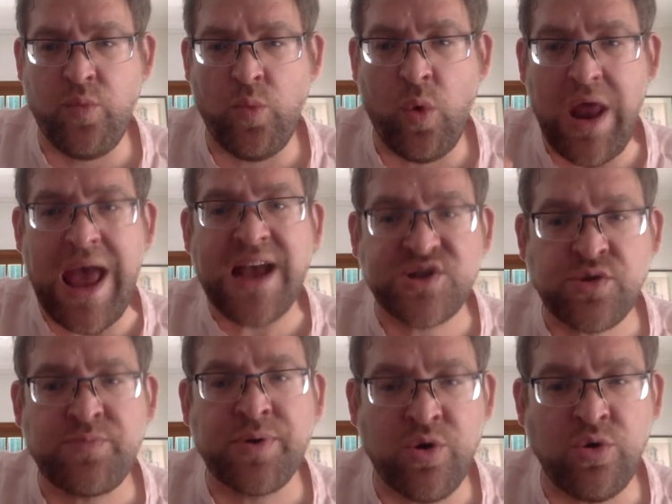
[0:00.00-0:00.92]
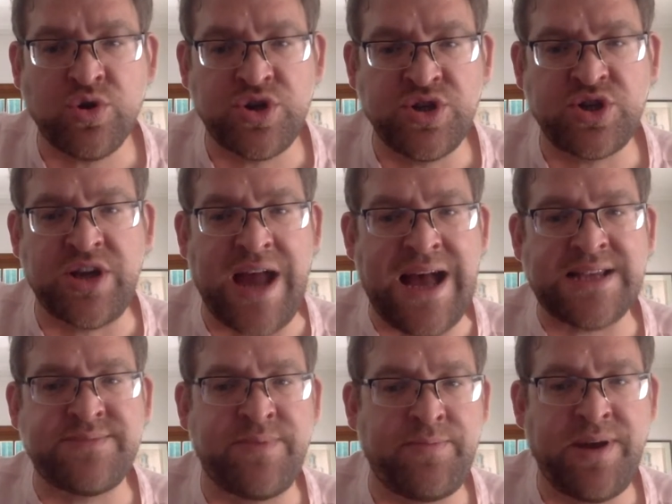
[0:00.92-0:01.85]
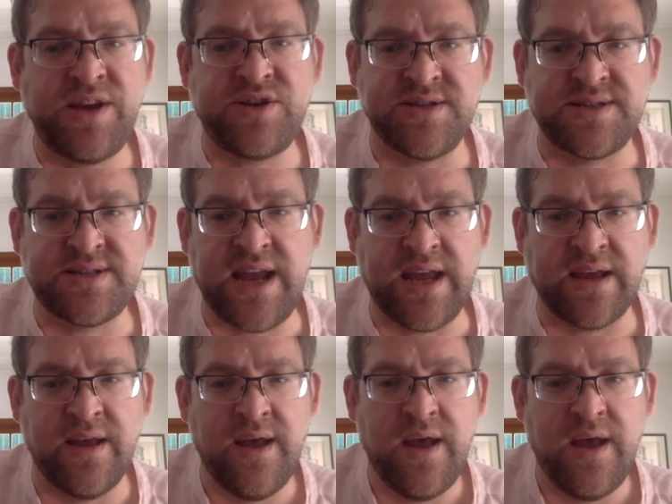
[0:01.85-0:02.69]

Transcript: what extra precautions should asthma patients take